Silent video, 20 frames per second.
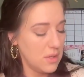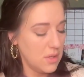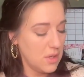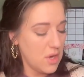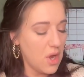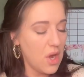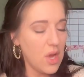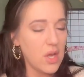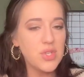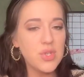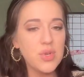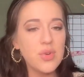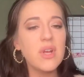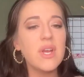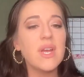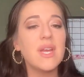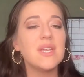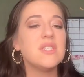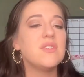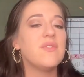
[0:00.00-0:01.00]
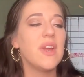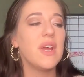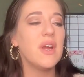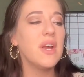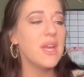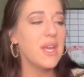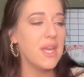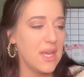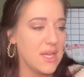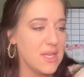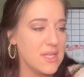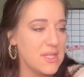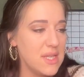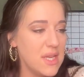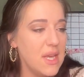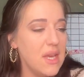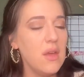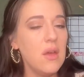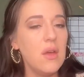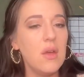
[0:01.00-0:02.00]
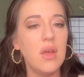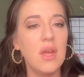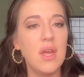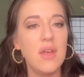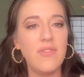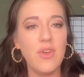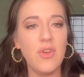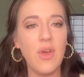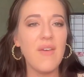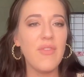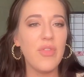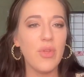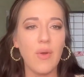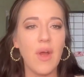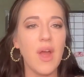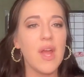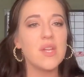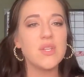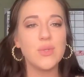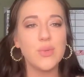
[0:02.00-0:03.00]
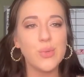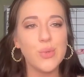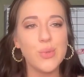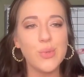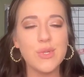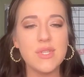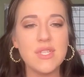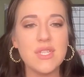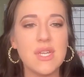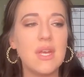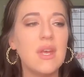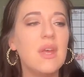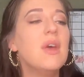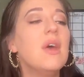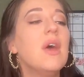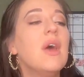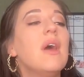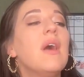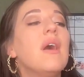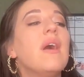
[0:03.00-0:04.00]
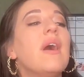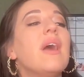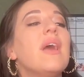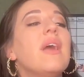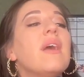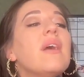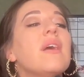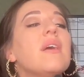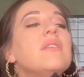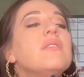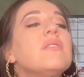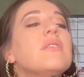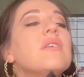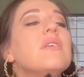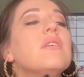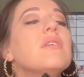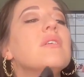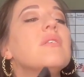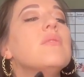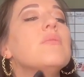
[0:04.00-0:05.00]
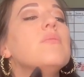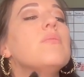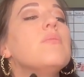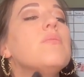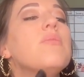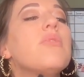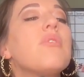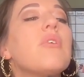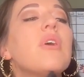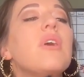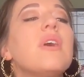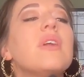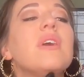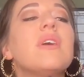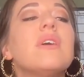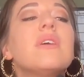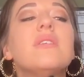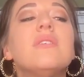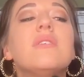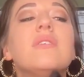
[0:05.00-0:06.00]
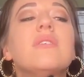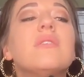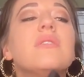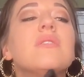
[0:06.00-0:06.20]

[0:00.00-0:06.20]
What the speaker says: Contouring is very easy if you have the right tools and product.